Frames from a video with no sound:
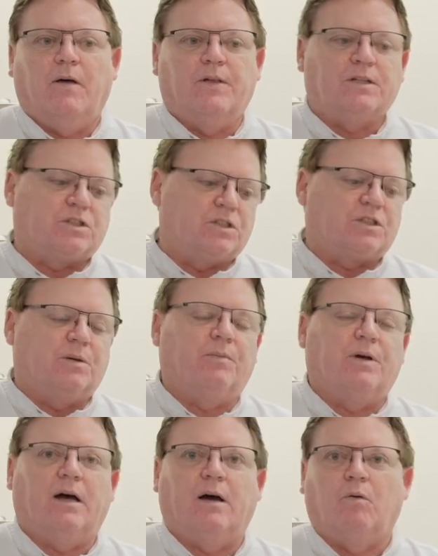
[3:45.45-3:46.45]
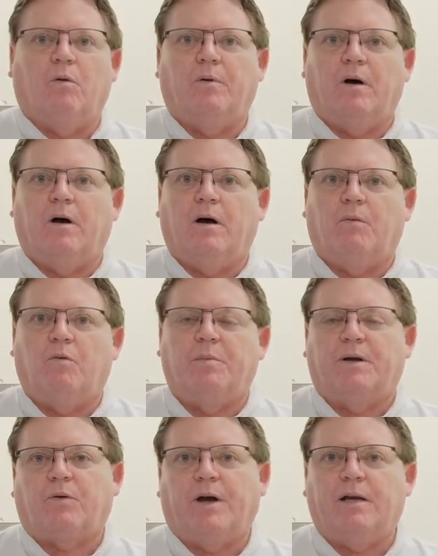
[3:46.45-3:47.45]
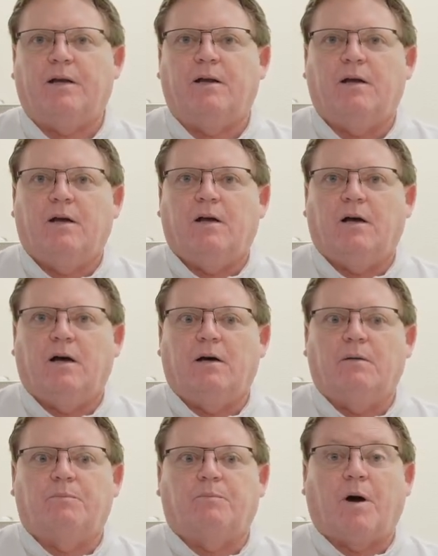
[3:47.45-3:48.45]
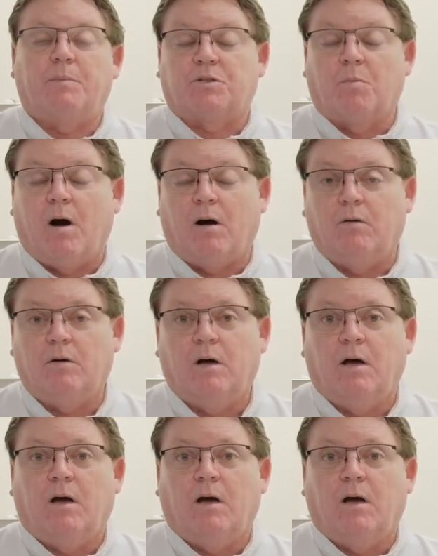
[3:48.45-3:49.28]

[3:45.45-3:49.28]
This system will be created probably tomorrow.